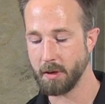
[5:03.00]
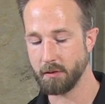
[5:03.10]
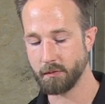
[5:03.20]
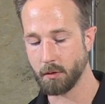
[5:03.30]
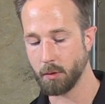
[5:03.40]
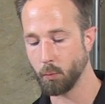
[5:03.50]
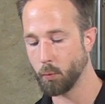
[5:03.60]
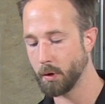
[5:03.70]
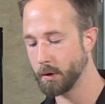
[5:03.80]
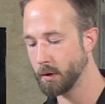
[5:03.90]
based on
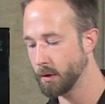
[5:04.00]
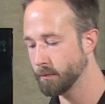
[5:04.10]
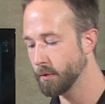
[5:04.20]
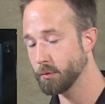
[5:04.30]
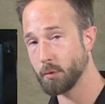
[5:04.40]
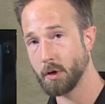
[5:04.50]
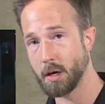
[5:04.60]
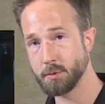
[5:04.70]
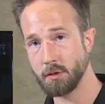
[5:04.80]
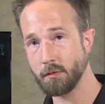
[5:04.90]
one of the three
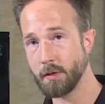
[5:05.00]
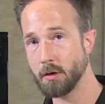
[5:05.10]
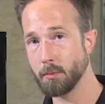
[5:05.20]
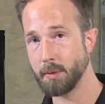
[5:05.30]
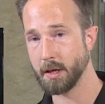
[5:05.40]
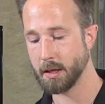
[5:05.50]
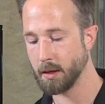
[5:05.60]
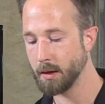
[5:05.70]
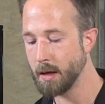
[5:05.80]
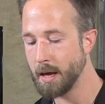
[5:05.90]
options that you're
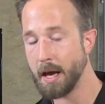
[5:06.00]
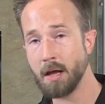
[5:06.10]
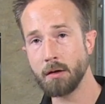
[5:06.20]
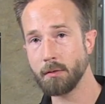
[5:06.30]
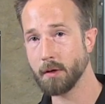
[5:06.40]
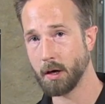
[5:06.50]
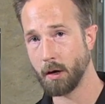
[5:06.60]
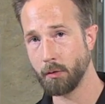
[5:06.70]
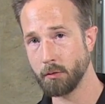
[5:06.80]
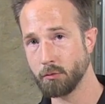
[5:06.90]
picking, and the
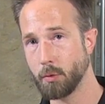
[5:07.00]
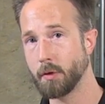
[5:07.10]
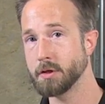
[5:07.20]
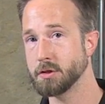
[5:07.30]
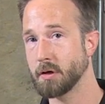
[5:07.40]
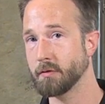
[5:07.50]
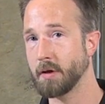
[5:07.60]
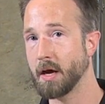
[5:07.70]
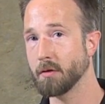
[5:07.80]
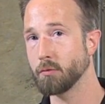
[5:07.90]
colors will adjust
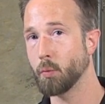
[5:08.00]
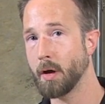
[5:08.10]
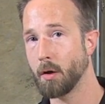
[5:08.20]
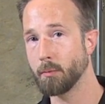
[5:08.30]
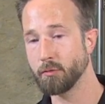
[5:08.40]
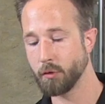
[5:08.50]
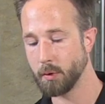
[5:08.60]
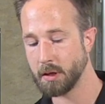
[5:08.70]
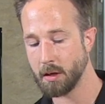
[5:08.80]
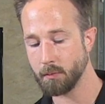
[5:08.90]
as well. So
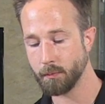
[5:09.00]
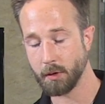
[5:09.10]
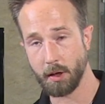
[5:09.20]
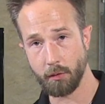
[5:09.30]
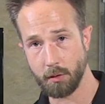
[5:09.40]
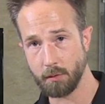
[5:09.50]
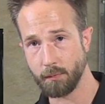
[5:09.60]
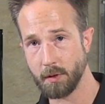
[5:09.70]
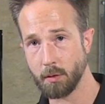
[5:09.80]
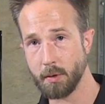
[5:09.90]
again, for color
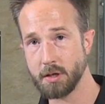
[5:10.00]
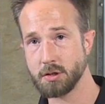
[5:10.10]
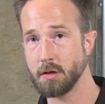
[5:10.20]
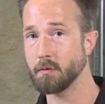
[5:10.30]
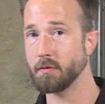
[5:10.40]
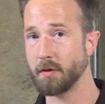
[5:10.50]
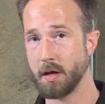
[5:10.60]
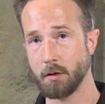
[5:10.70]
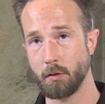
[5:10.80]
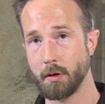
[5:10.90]
configurations,
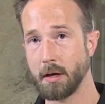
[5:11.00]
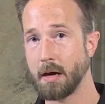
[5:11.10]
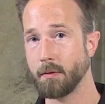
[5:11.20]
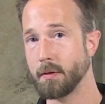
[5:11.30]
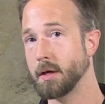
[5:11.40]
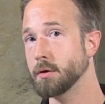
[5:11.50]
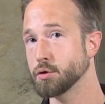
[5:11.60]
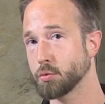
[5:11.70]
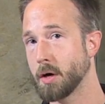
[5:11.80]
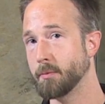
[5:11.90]
take a look at the
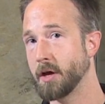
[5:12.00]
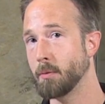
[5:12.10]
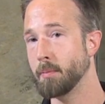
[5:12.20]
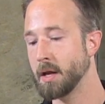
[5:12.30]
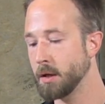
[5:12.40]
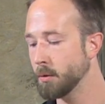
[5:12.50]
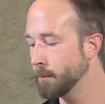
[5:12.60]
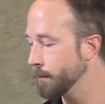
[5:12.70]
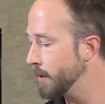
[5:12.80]
drop-down menu.